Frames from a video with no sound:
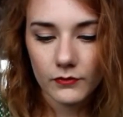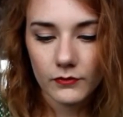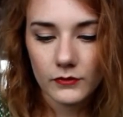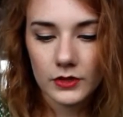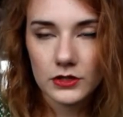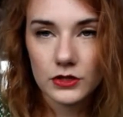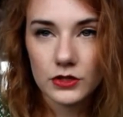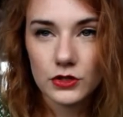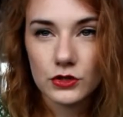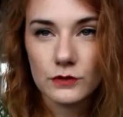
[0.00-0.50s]

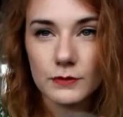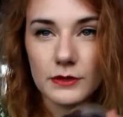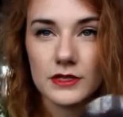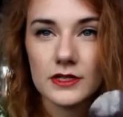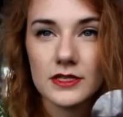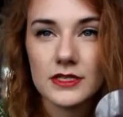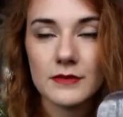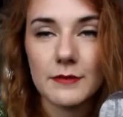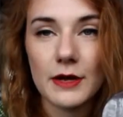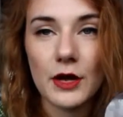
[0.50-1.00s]
bit
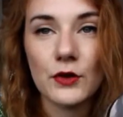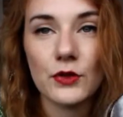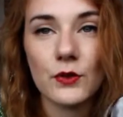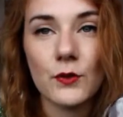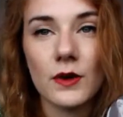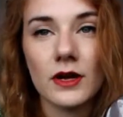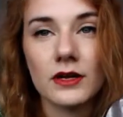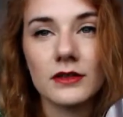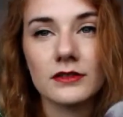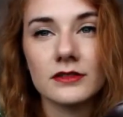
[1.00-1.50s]
dubious about the
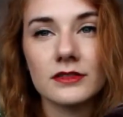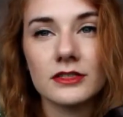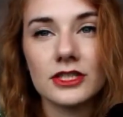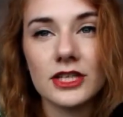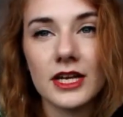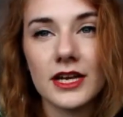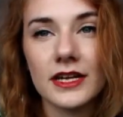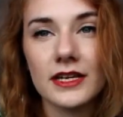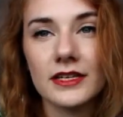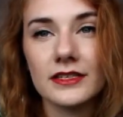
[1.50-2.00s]
one
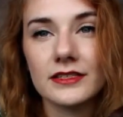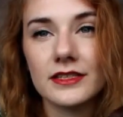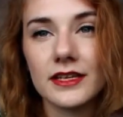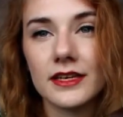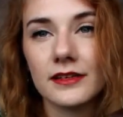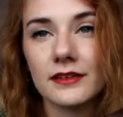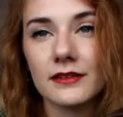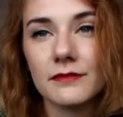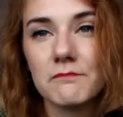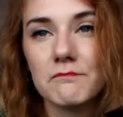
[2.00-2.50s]
shade
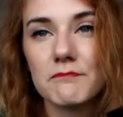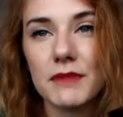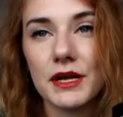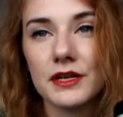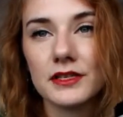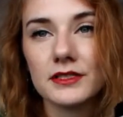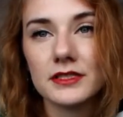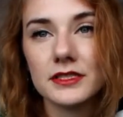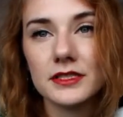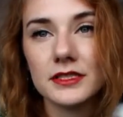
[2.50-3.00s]
thing,
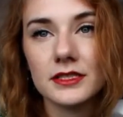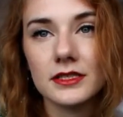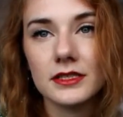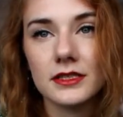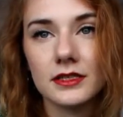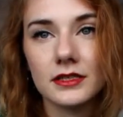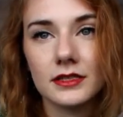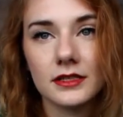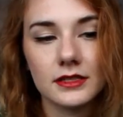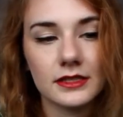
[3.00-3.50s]
but
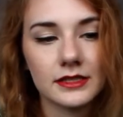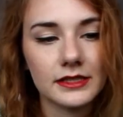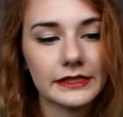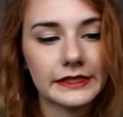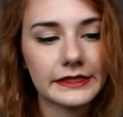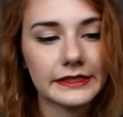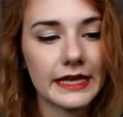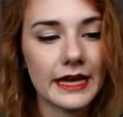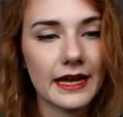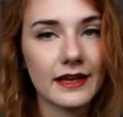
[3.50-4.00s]

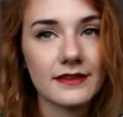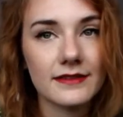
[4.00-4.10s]
yes.